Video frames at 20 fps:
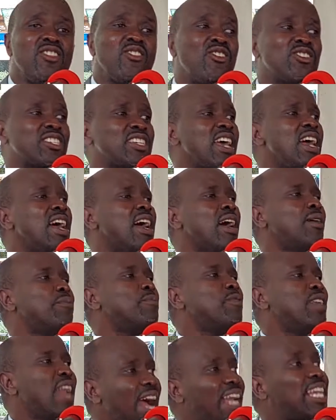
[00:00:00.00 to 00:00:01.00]
Unions
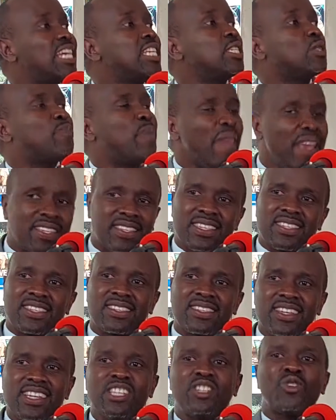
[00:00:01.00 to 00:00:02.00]
lacking
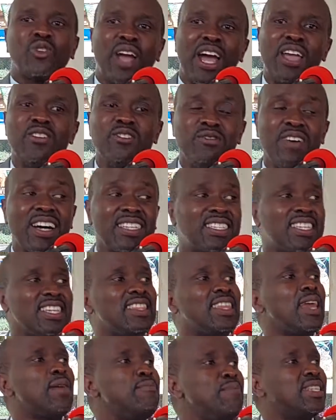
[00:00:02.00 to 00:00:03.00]
space in Chuka University,
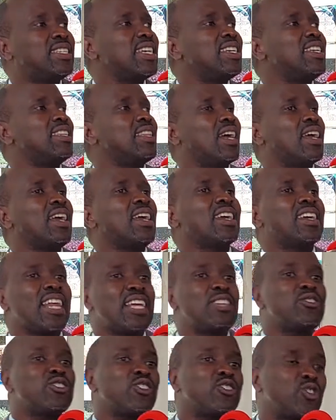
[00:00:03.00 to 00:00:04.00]
they meet in the
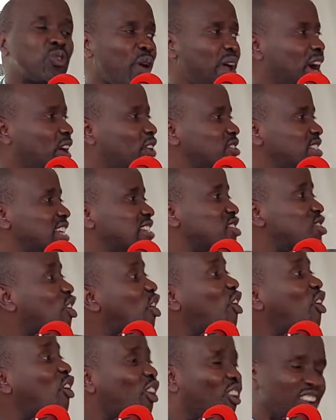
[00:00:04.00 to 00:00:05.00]
graduation square because there is no
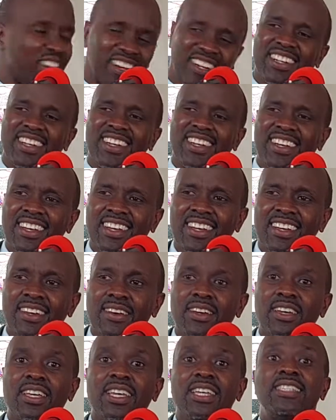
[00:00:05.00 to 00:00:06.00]
hall.
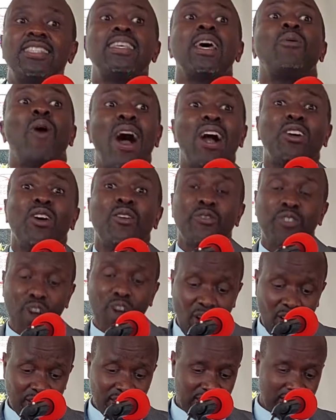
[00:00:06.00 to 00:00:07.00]
It's the work of
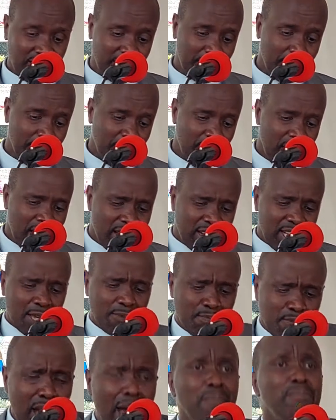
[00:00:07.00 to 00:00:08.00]
God. Amen.
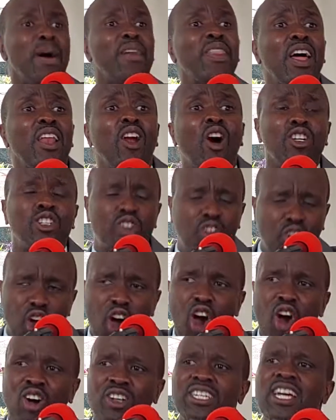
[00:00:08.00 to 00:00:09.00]
Remember the Lord
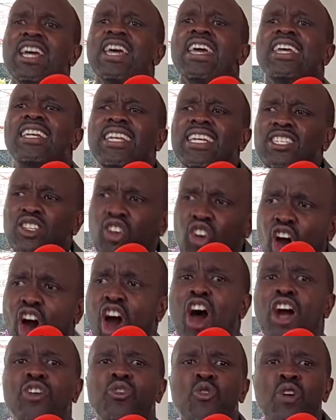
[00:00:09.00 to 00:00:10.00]
God. It is
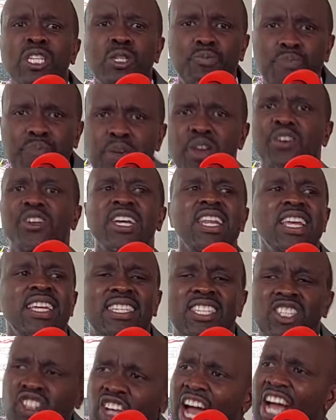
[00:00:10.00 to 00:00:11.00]
God who is building
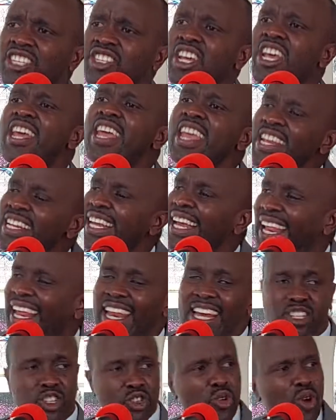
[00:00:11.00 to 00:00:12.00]
his church in
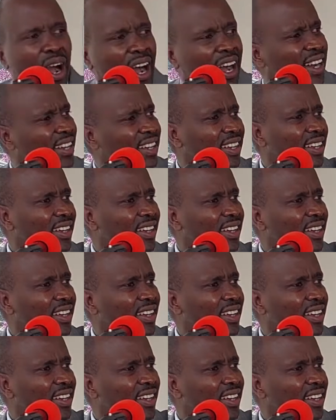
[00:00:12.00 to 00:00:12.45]
Kileleshwa.